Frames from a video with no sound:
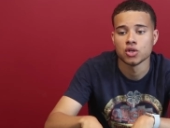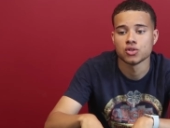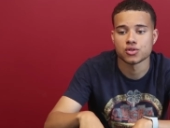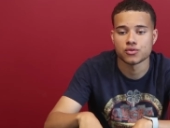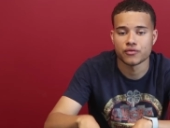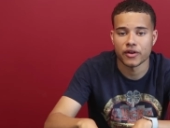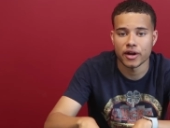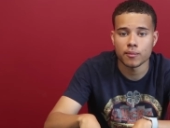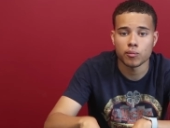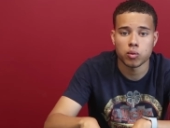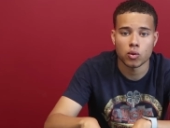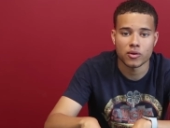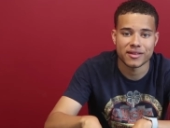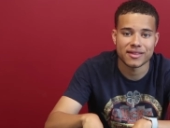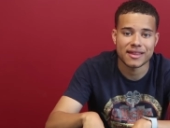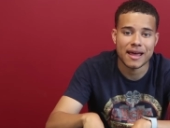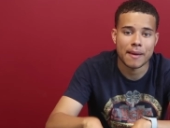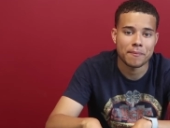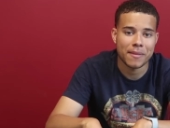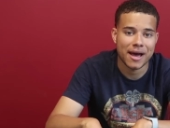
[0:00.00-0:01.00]
So it's very
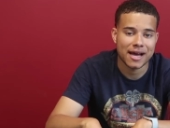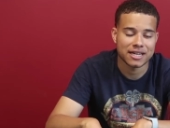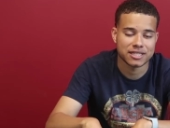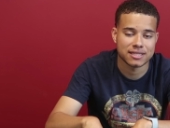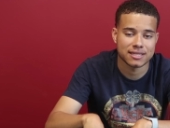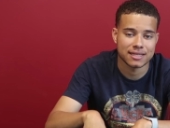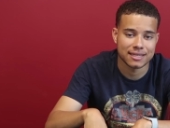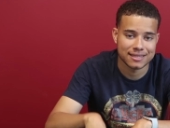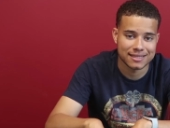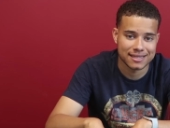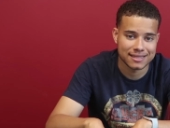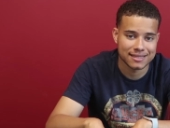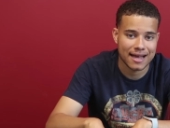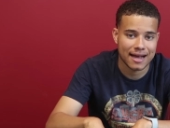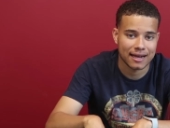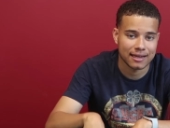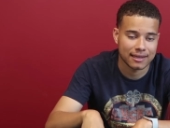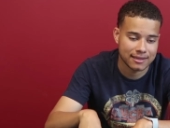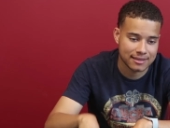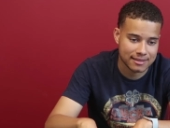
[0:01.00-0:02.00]
important that that matches and it's
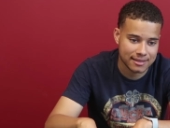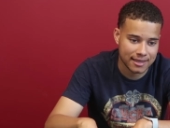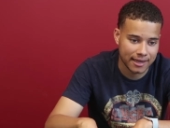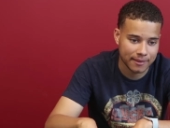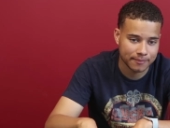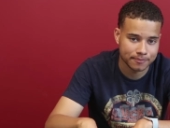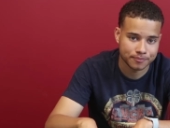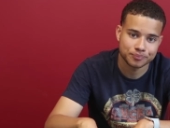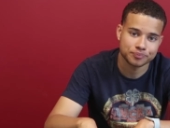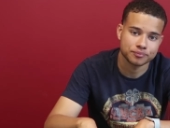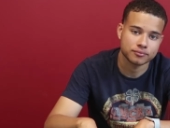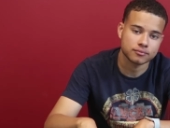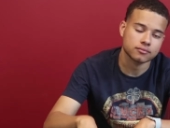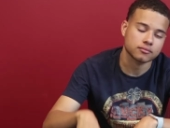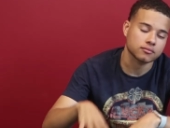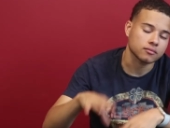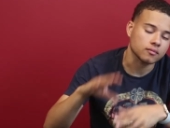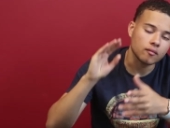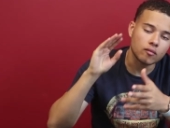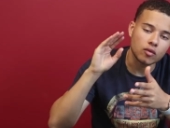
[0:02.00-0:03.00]
exactly the same.
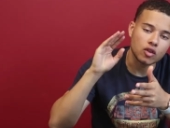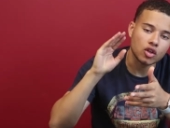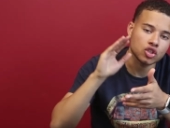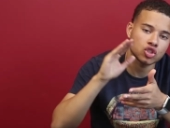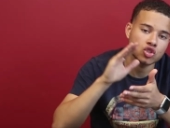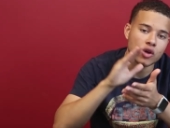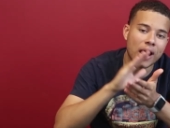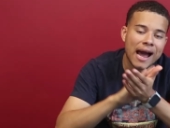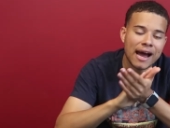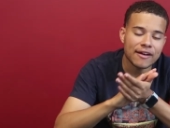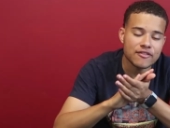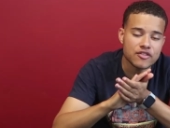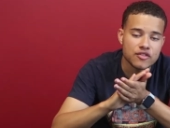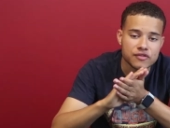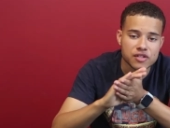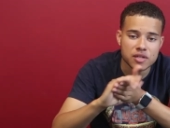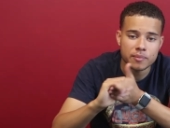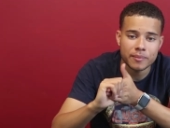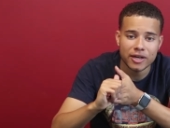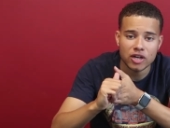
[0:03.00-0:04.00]
So after
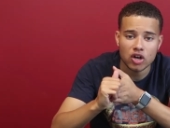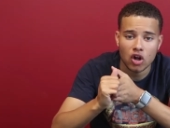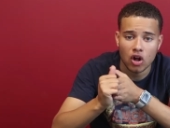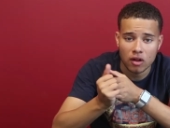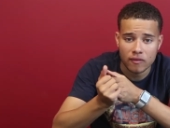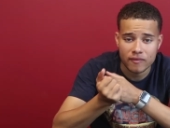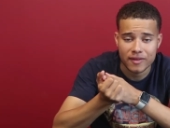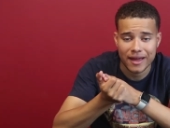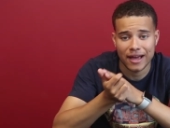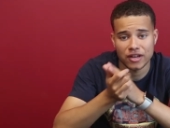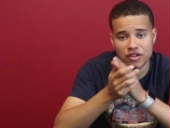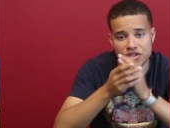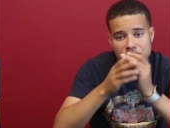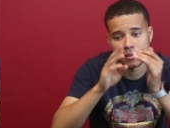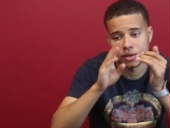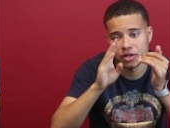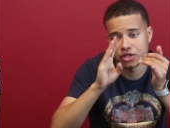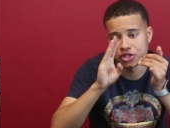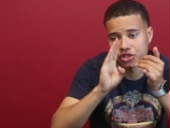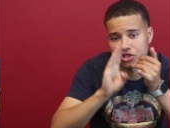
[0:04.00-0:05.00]
you've submitted all of that, you
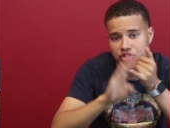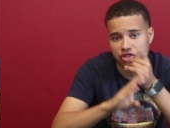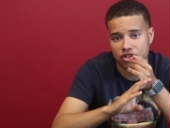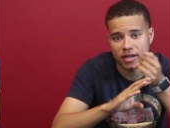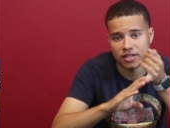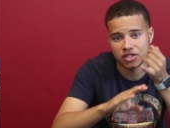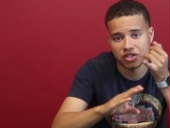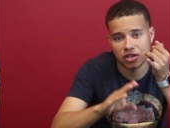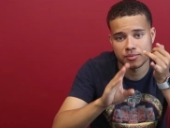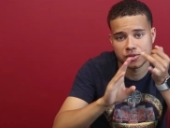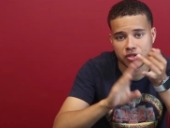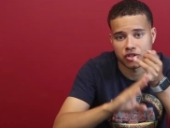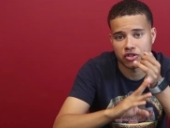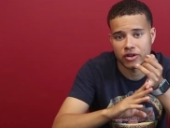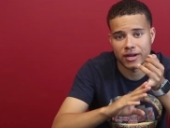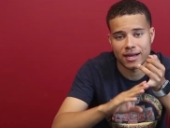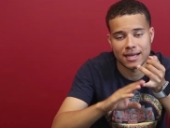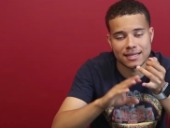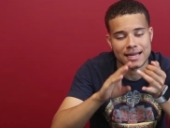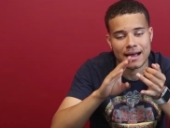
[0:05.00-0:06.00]
submitted your transcripts, your
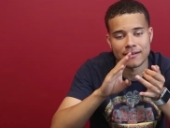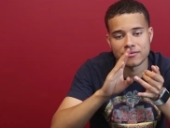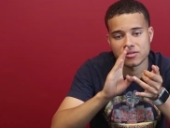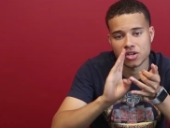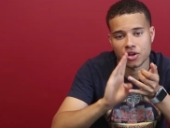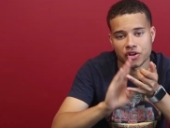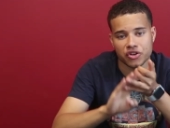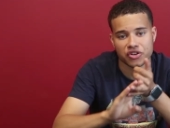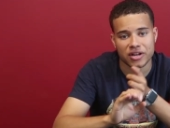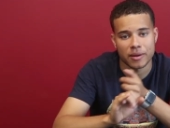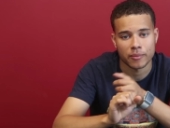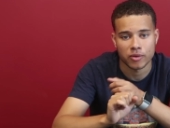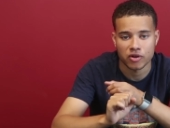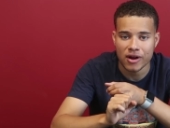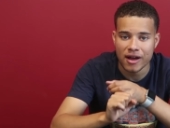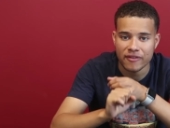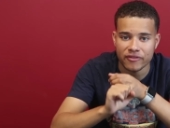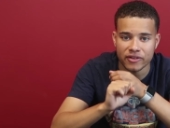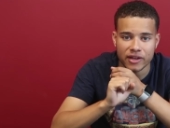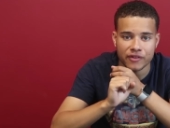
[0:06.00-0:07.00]
grades, obviously all your
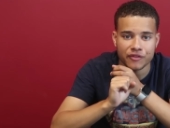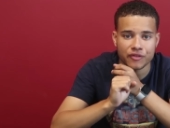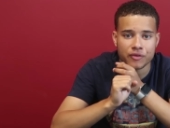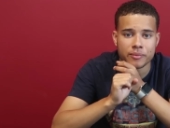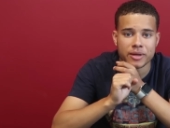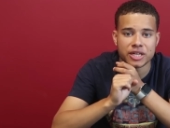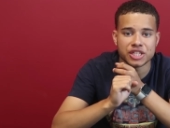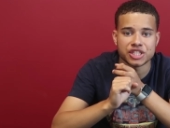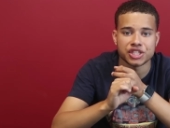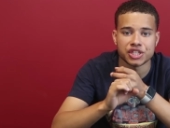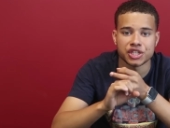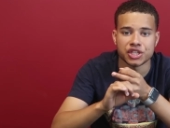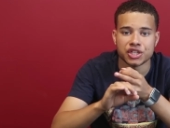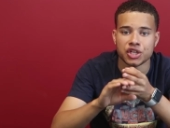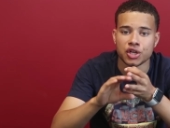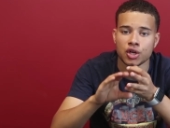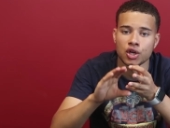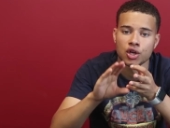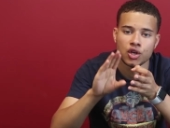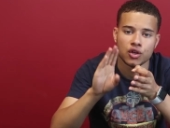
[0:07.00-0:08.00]
demographic
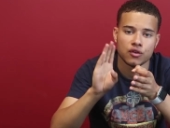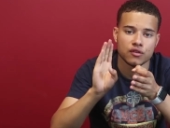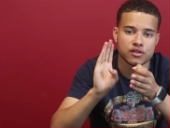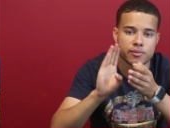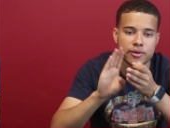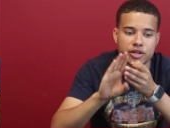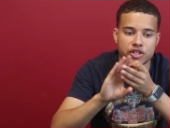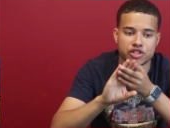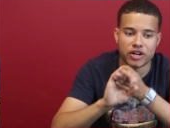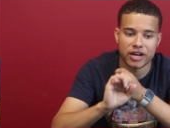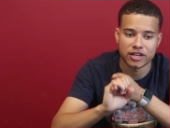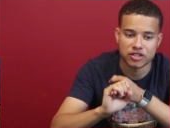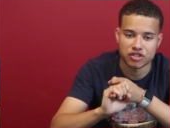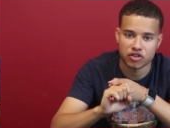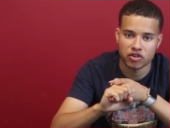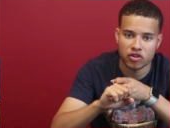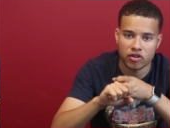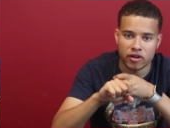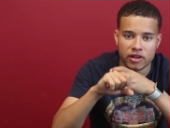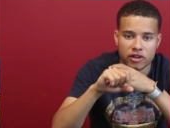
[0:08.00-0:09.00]
information, you submitted your
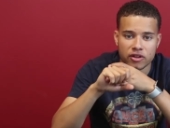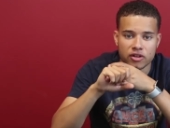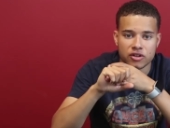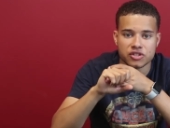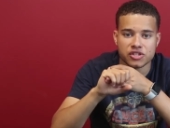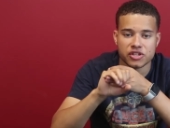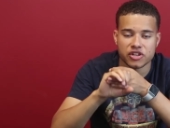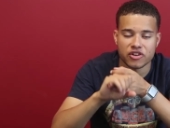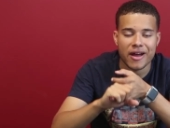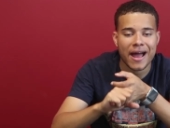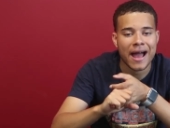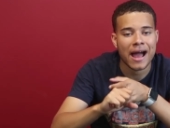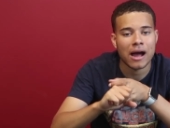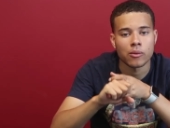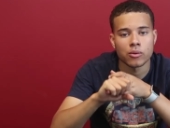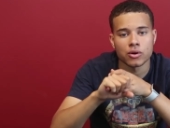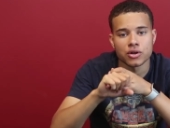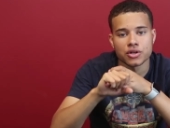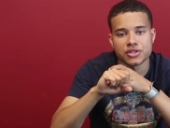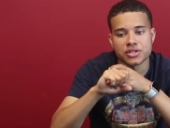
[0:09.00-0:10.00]
extracurriculars and your
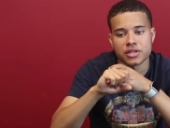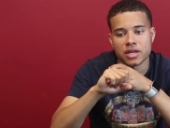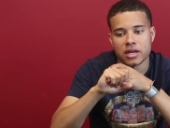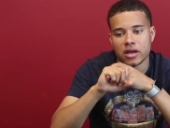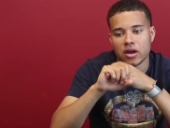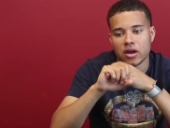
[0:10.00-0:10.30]
hours